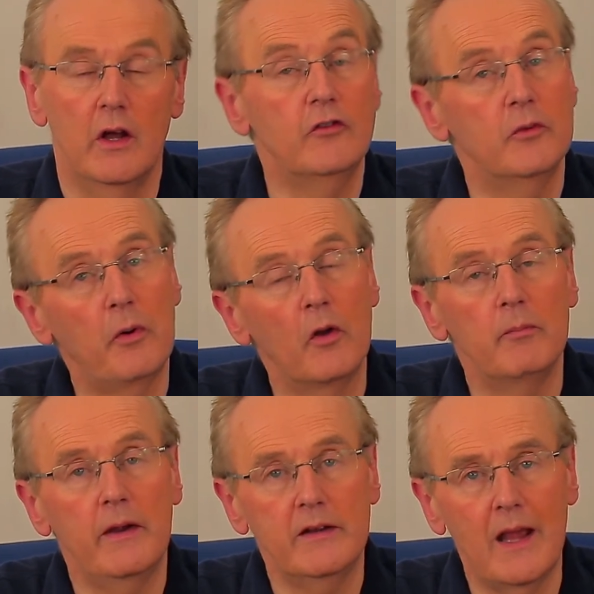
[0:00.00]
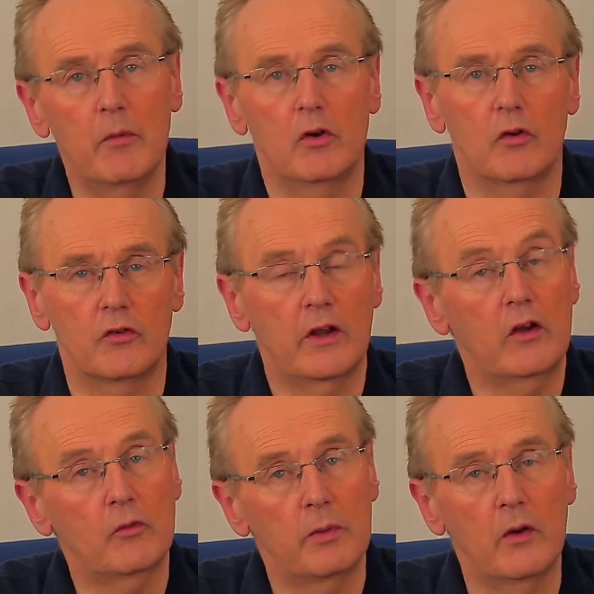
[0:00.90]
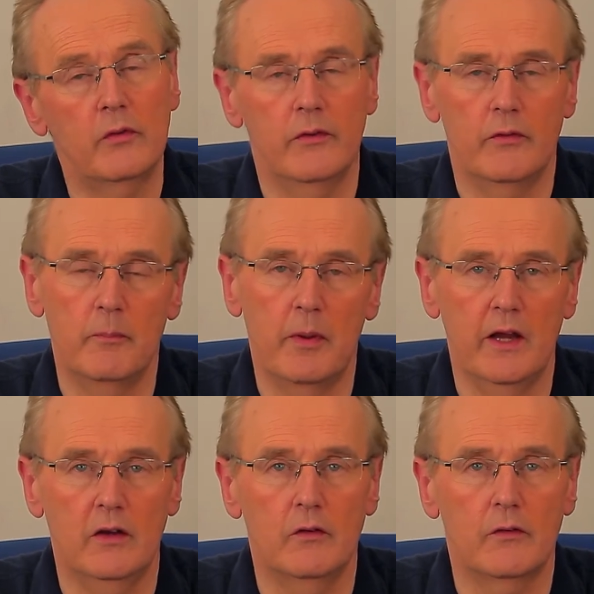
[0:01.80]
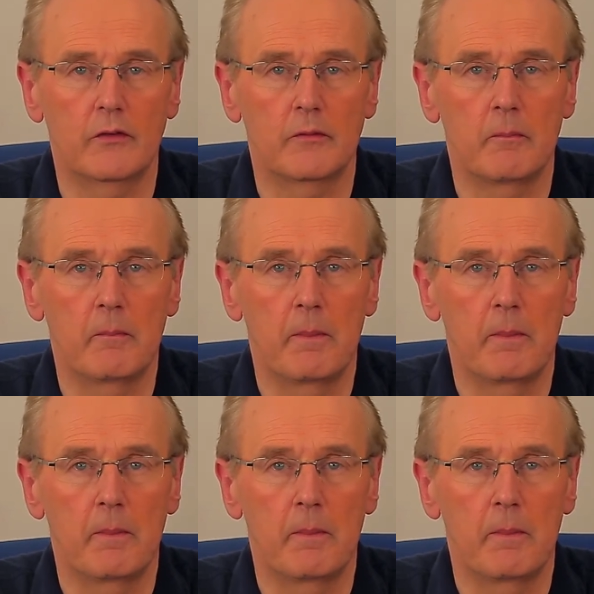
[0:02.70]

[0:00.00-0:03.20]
And DuPont made chemicals like explosives and paints.